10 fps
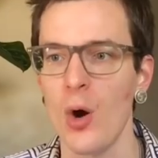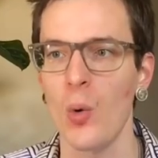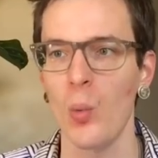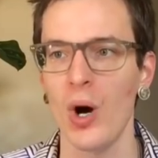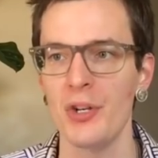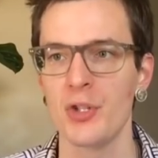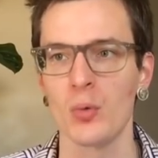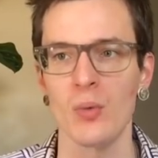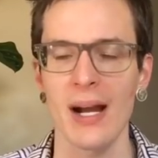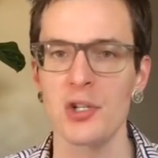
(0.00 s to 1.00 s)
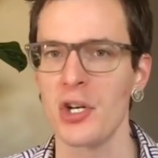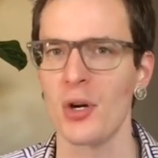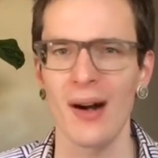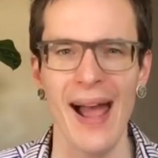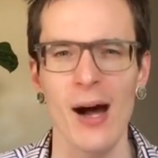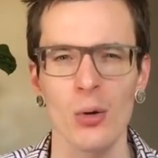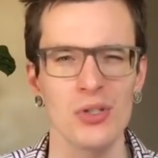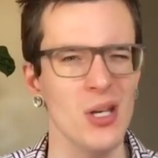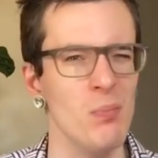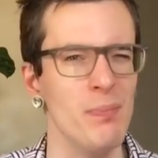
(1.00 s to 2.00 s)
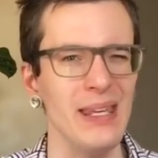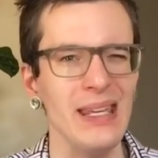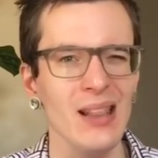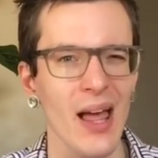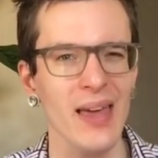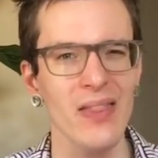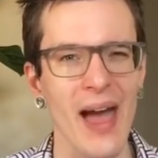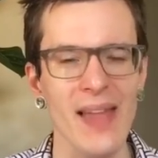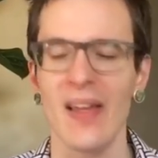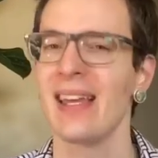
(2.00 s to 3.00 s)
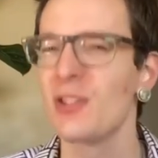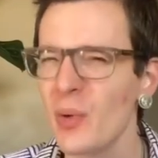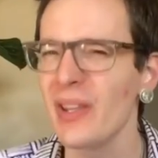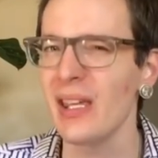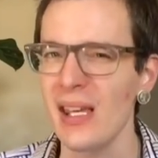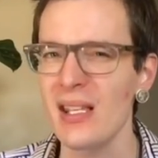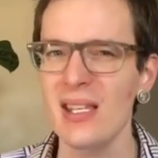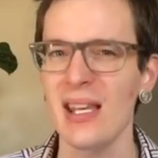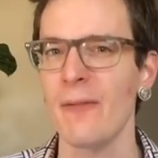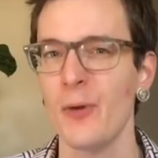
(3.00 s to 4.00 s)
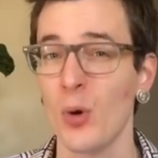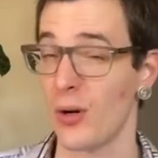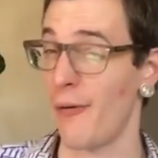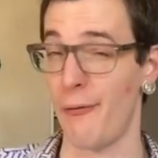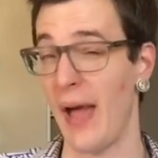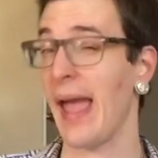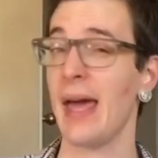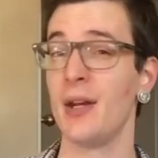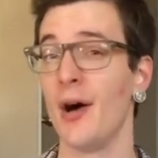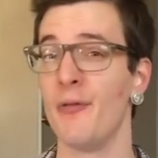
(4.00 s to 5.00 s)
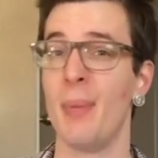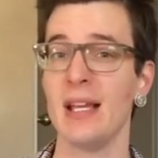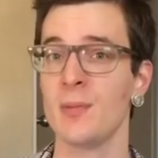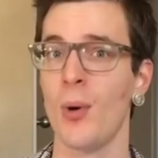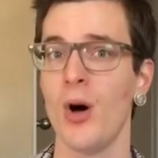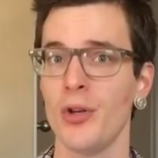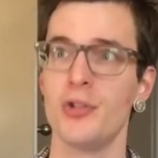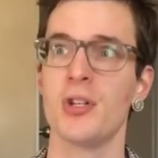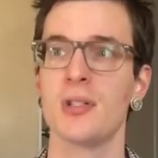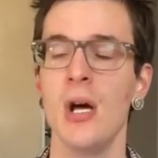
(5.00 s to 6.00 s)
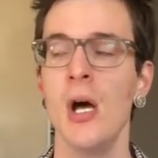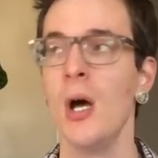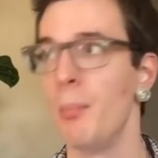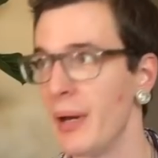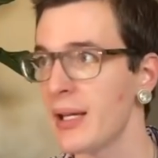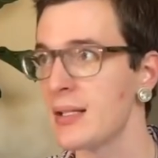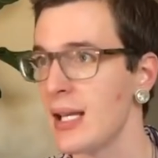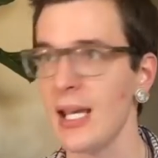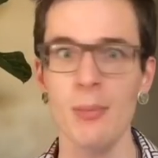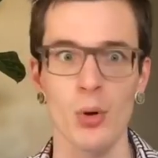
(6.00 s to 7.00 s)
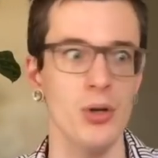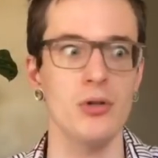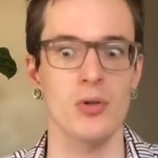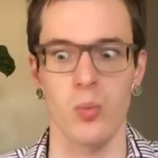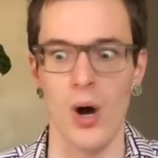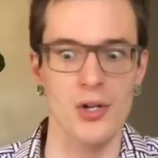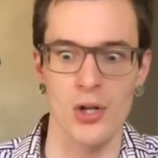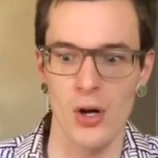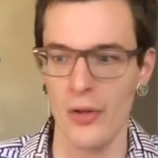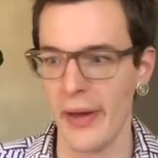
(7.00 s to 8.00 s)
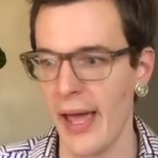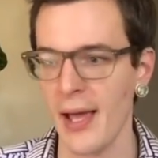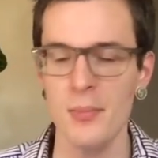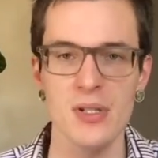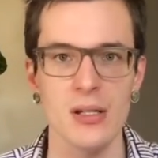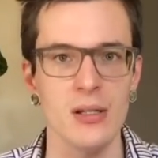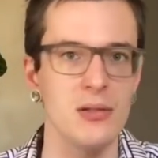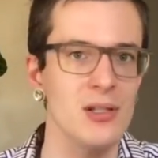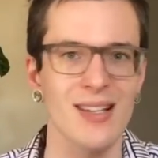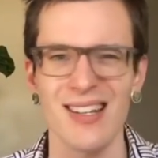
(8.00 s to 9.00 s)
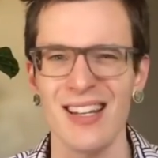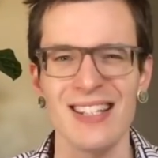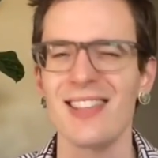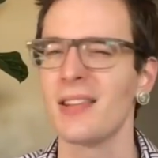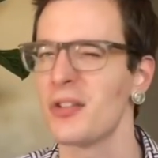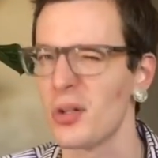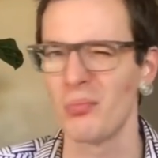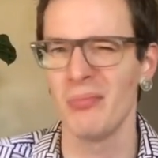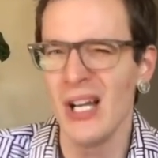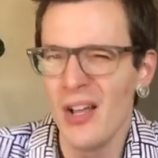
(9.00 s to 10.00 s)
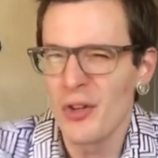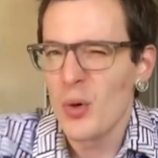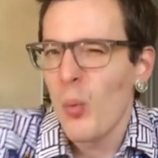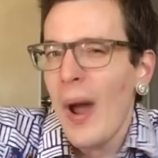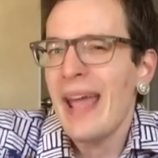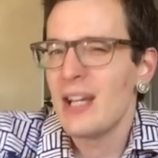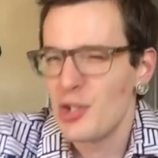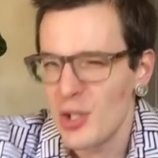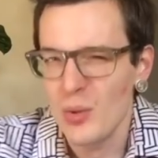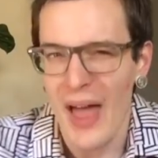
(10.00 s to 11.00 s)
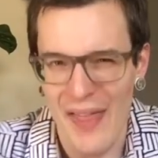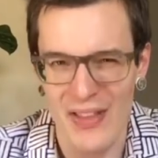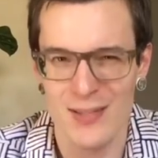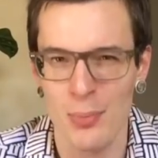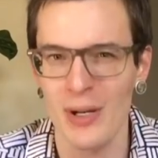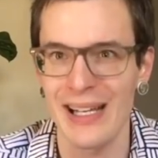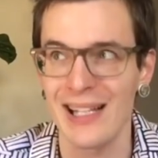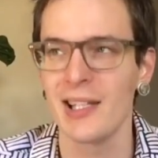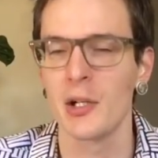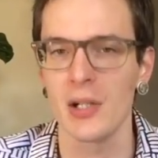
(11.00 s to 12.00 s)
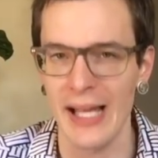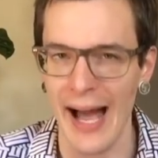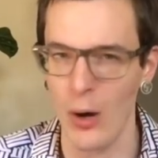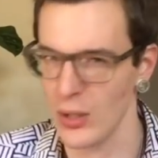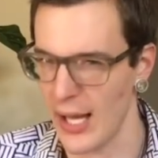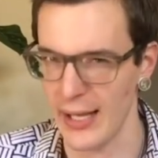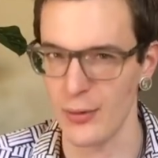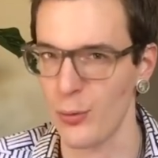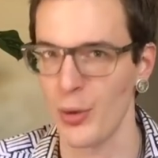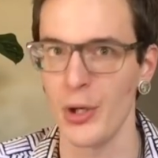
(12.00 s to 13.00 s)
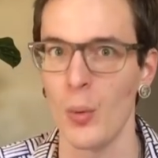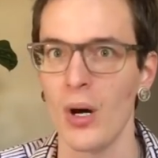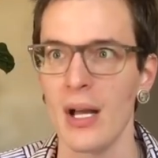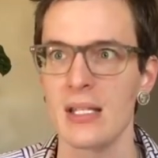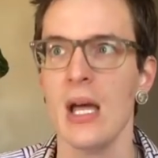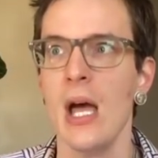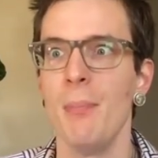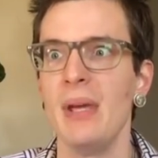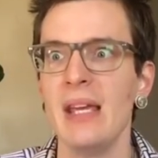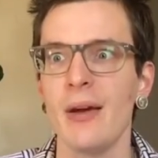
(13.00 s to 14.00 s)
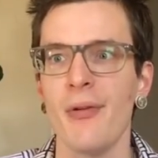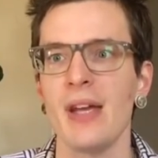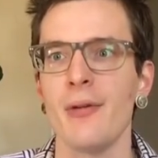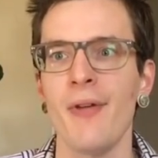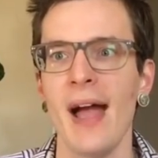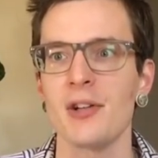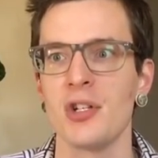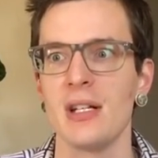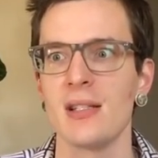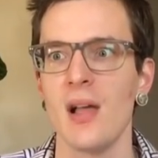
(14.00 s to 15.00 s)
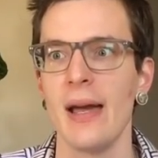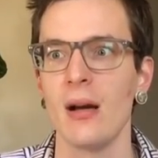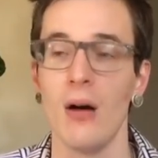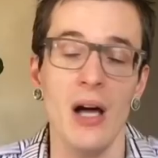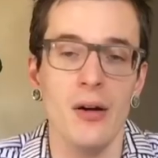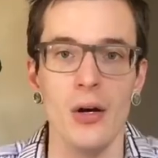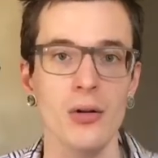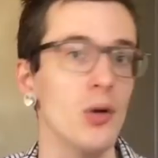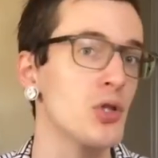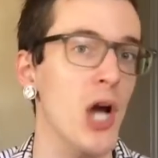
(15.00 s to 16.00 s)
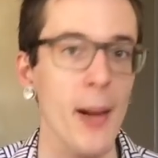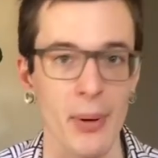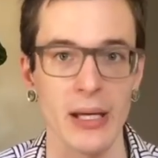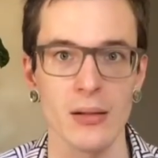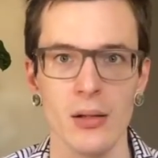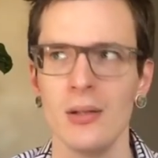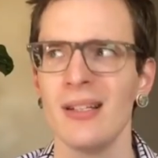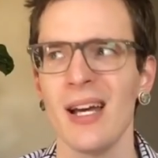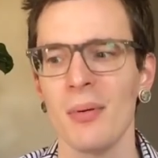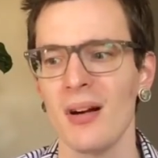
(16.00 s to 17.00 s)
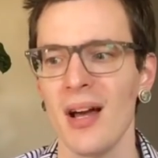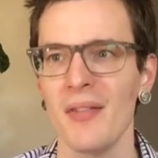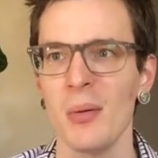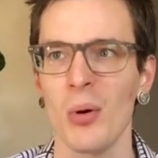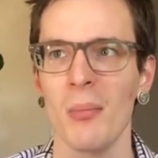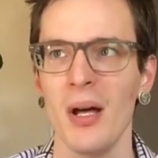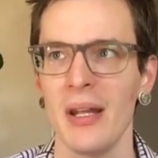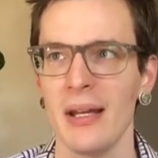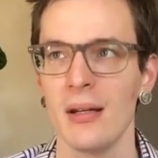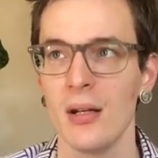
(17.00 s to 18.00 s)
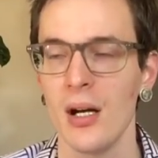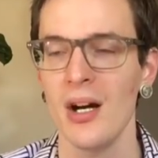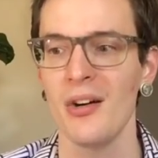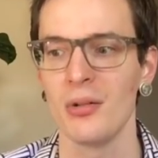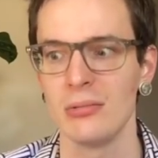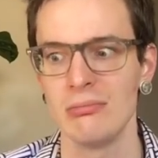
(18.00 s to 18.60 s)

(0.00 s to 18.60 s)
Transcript: what direction or how to be like that. Like, it's really easy if you're a fan of baseball, you just pick a team or you just watch all the games and you just kind of, it's like there's a there's a way to do that that's pretty clearly outlined for you. Whereas being a fan of fashion, it's like, well, I don't know, go shopping. Yeah, but I don't have any more money. Oh,